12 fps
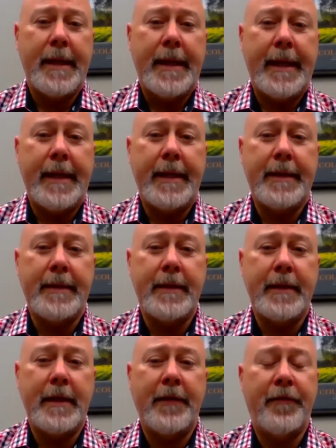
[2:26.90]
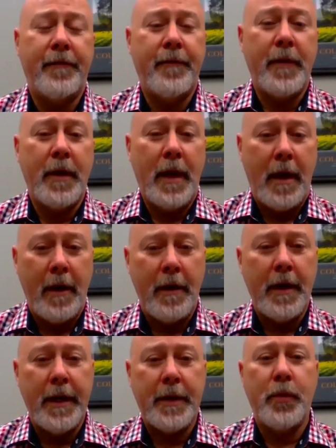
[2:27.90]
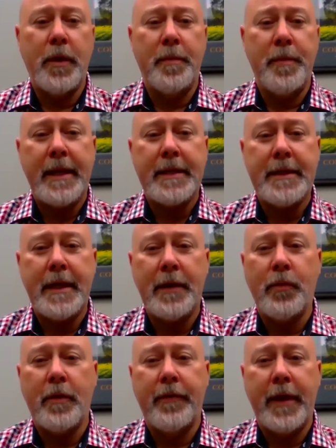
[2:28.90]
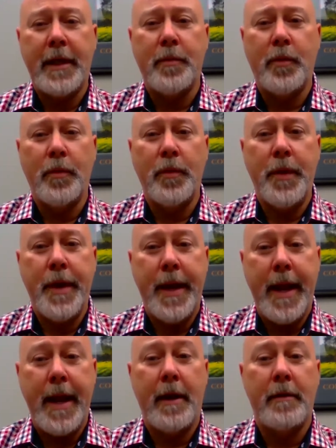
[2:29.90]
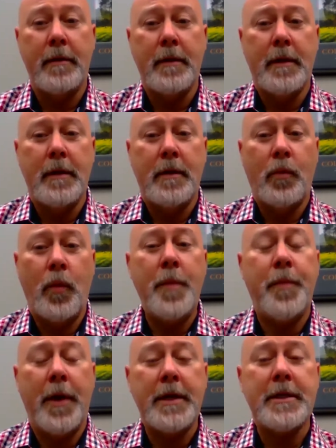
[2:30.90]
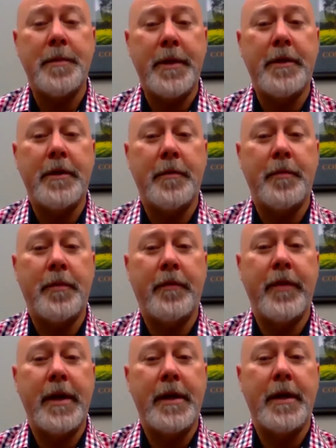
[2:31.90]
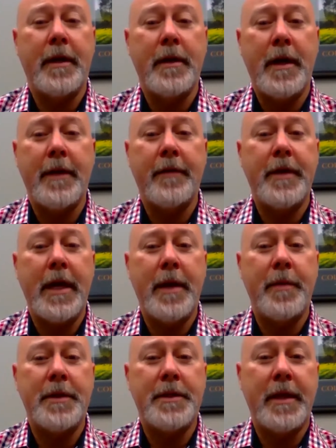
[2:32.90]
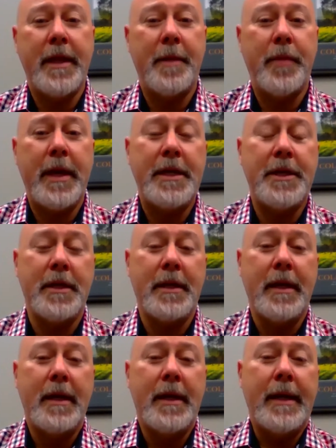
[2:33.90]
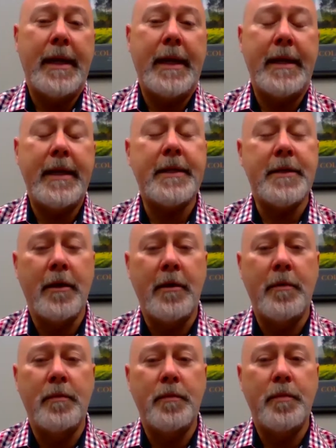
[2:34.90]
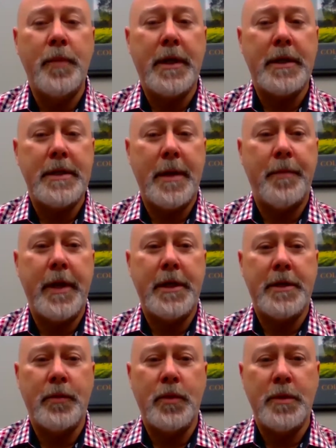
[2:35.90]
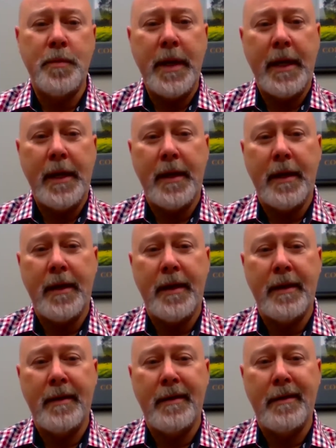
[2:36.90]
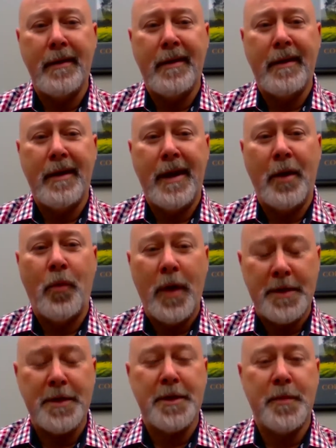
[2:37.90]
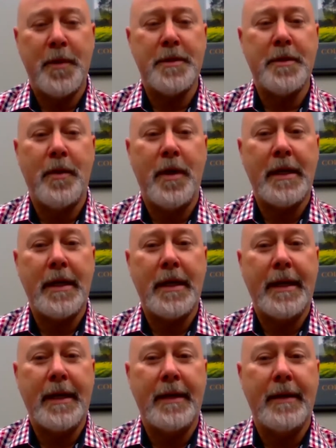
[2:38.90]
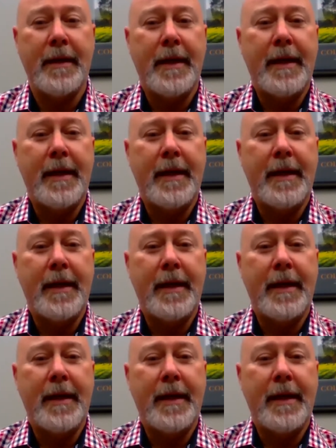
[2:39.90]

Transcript: And if our liquid omega skin were available now, we possibly could have prevented a lot of damage to that patient. And it hits home because that patient was me, and I wasn't supposed to walk again.